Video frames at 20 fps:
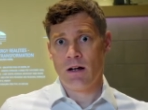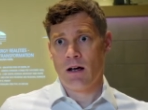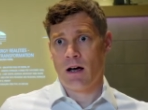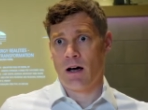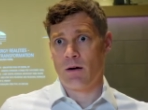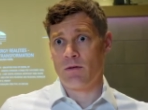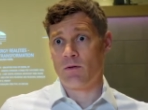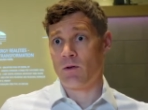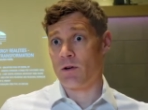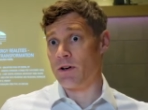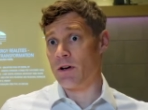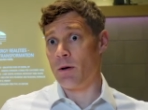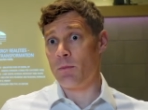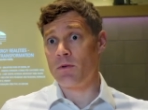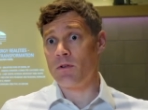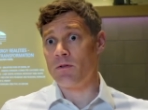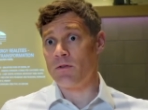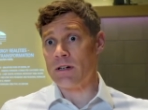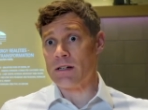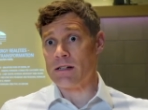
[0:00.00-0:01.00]
Uh, we've got a
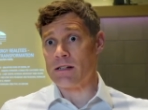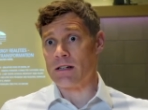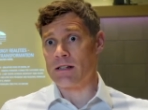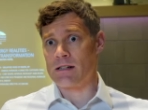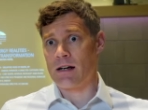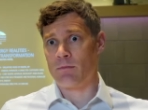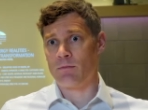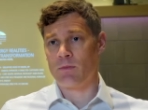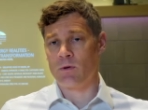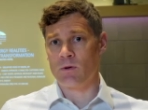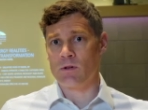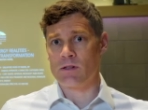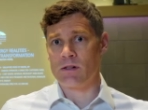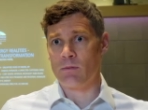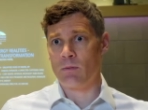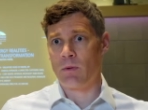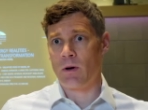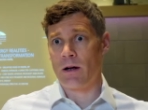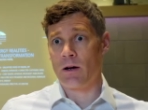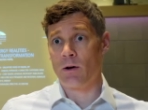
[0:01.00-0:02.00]
number of these examples
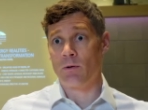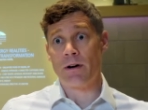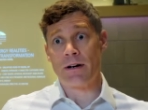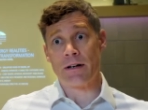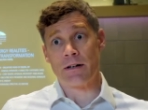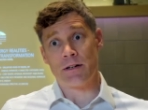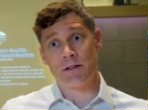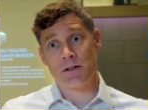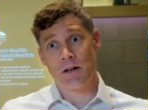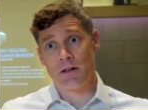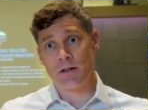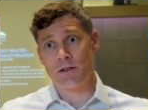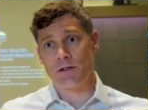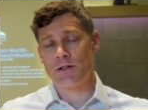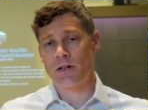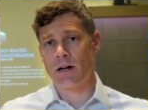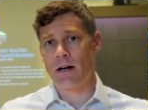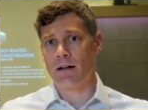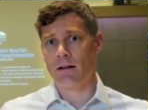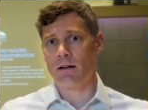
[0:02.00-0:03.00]
in play already at, at
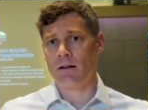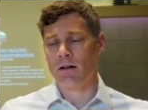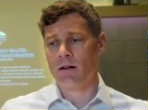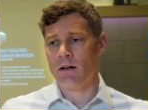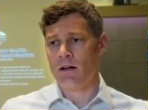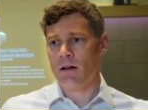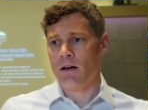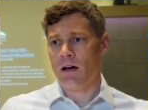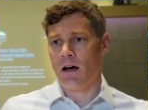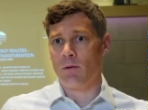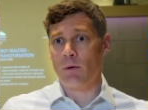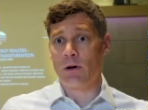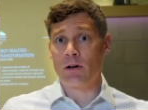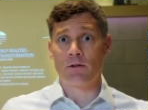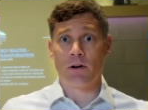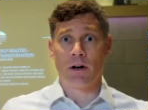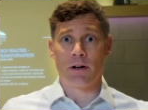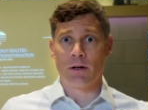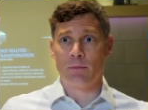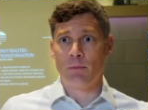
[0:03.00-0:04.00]
Shell. Uh, we're
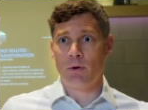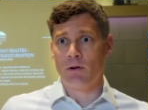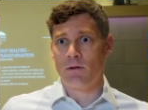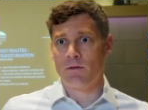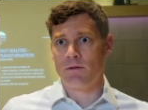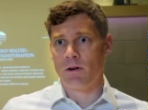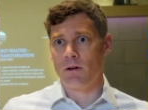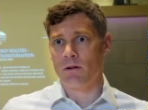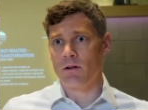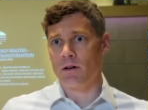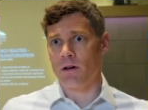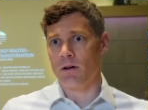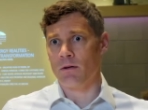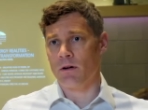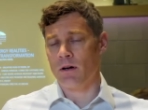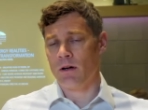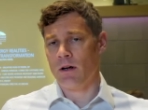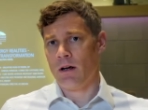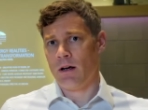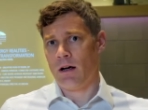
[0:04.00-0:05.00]
growing a portfolio
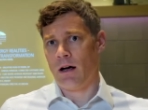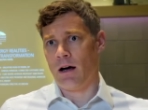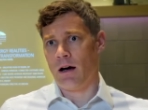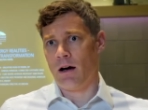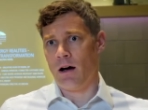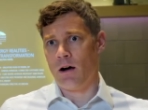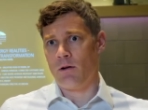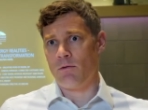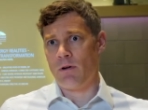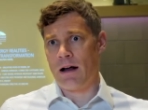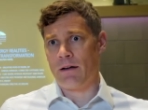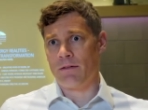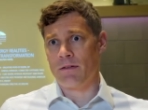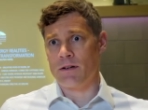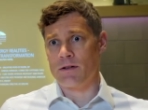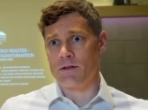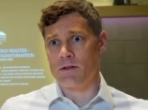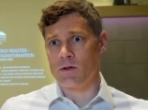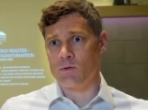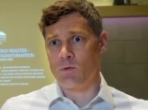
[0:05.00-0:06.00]
uh, around
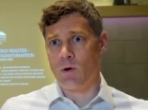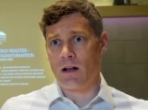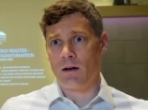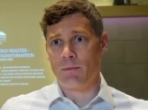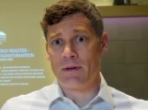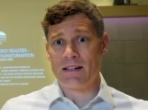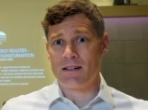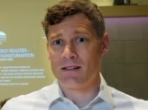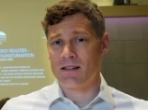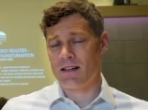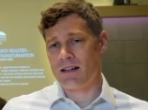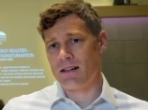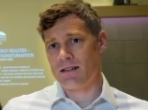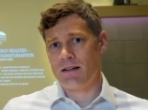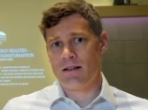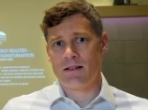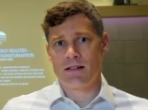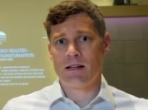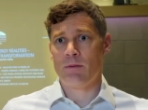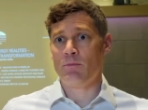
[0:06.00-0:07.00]
this as well. I mean, t
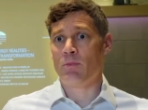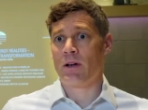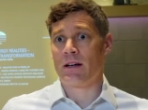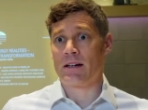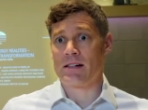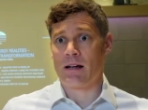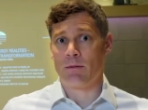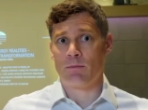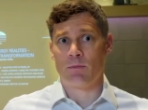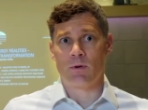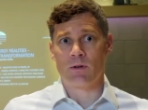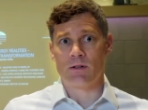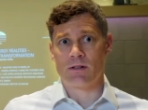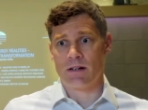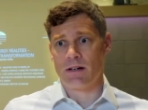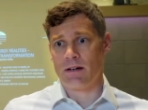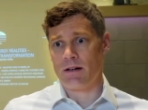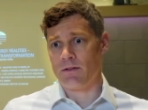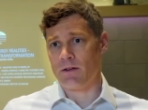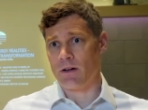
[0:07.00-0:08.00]
simple examples,
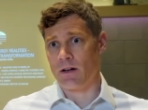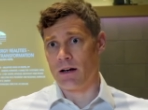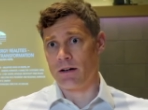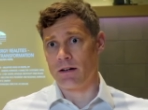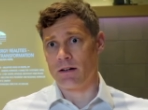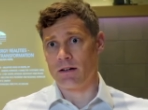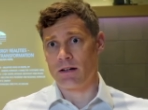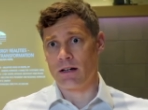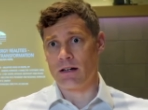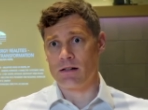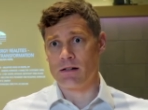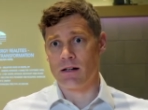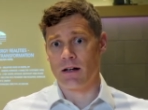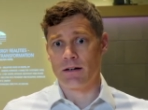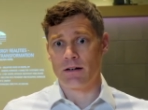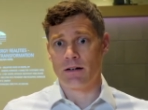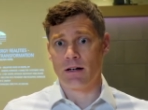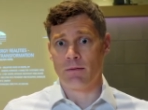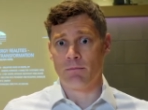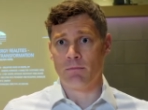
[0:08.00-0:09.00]
if you like, are things
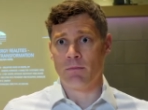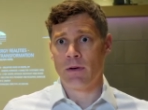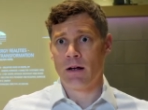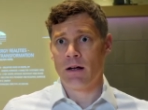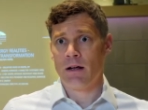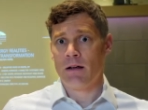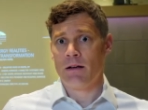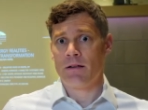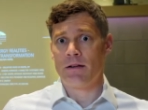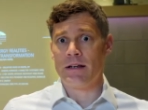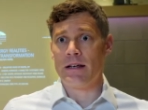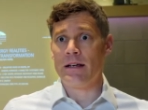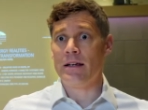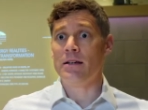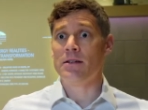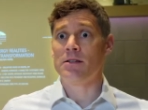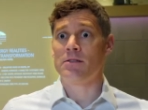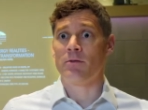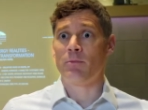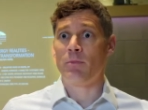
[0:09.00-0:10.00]
like um, the
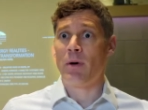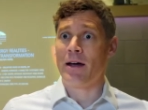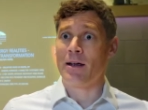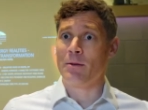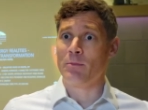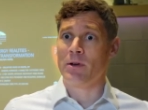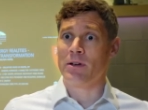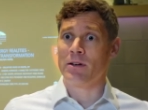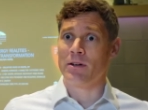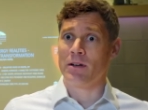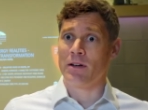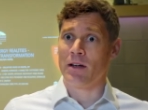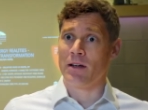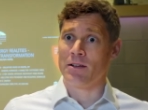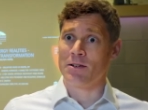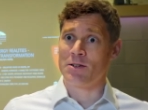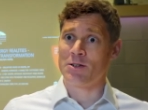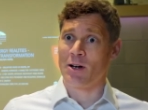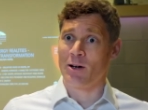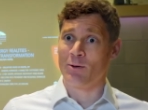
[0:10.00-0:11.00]
ease of payment at
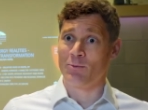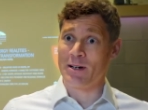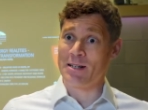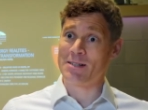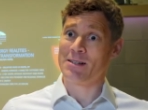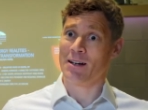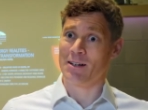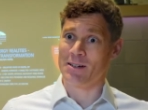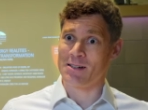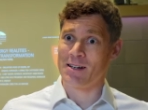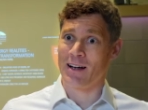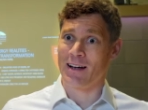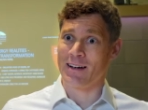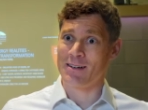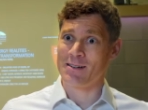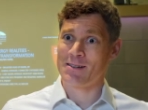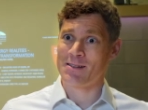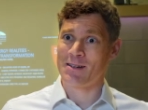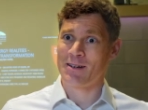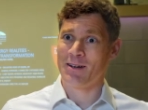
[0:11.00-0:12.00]
the Shell retail
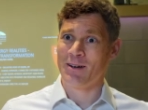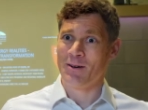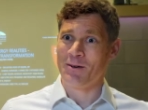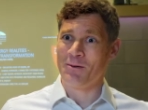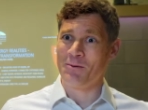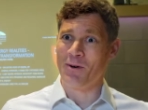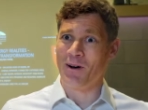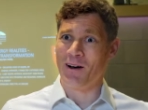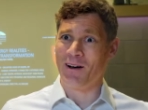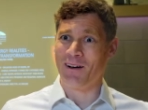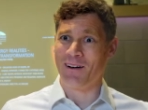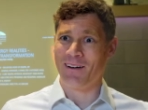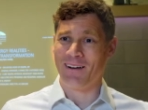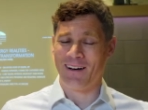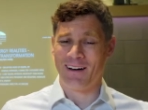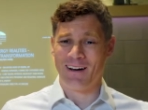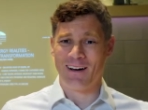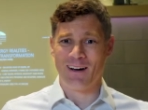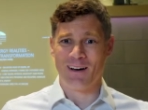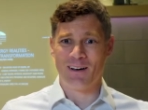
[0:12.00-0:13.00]
sites, where
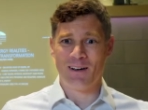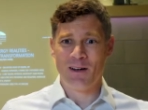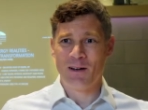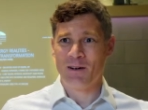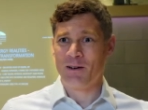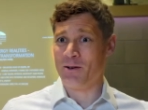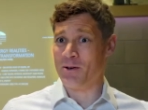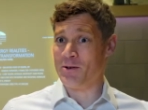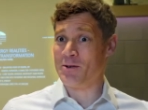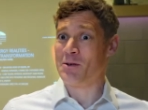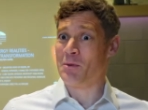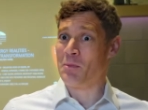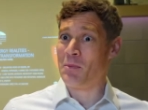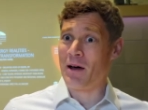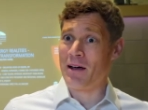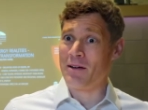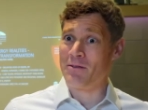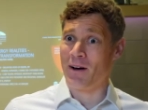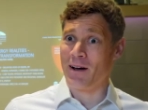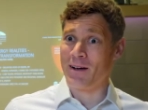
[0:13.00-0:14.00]
uh, you know, you can
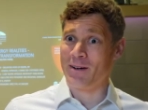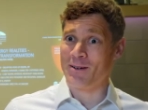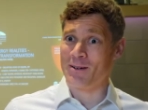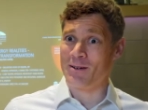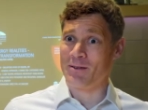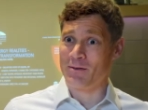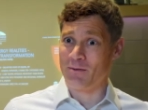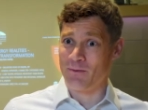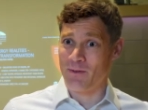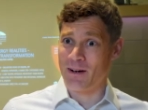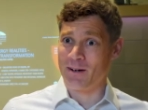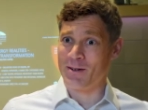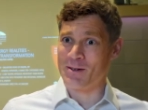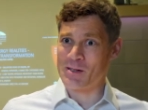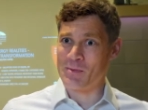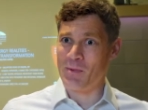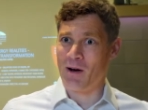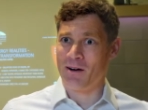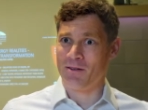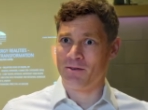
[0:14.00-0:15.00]
pay via your, via your
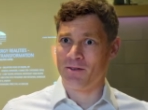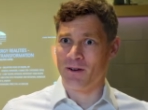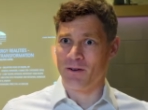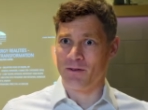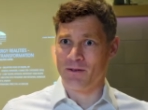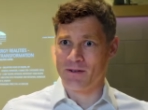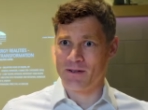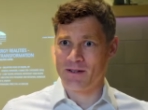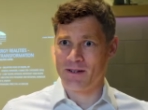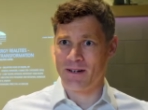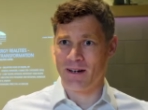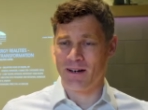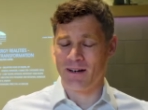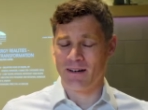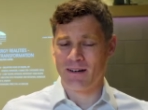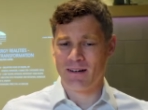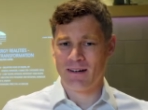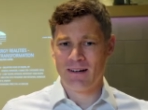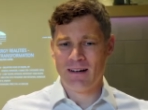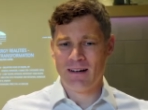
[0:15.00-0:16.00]
smartphone today.